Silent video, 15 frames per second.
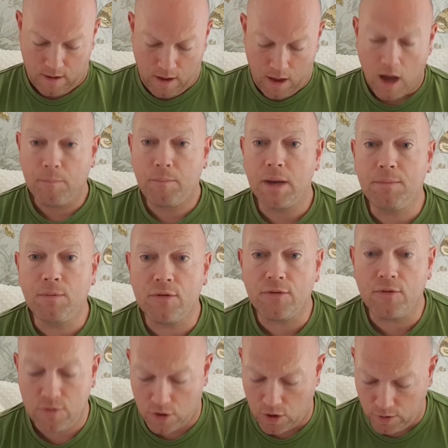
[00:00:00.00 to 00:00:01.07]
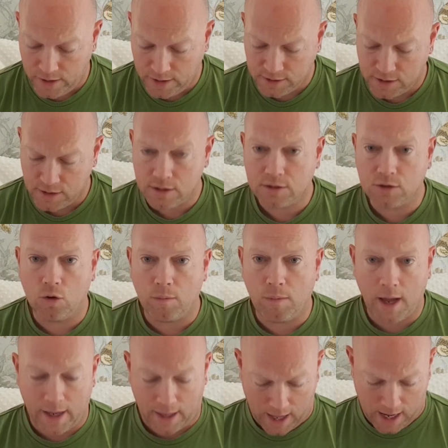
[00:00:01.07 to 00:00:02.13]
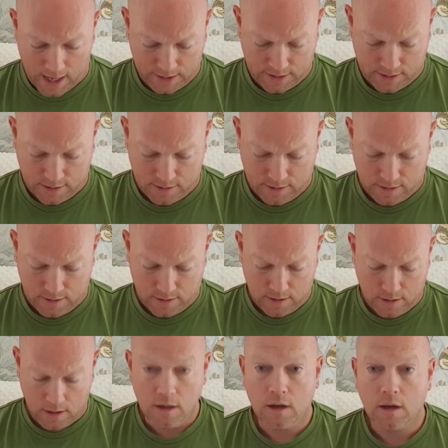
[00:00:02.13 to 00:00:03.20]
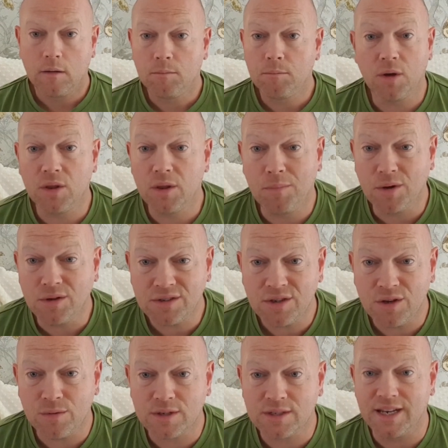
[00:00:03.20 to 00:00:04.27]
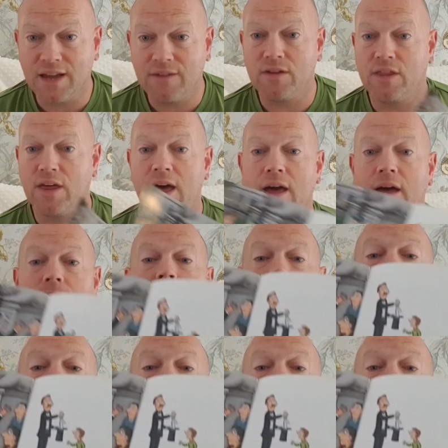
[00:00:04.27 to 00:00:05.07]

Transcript: And people threw coins in the tall black hat. But the busker was never there.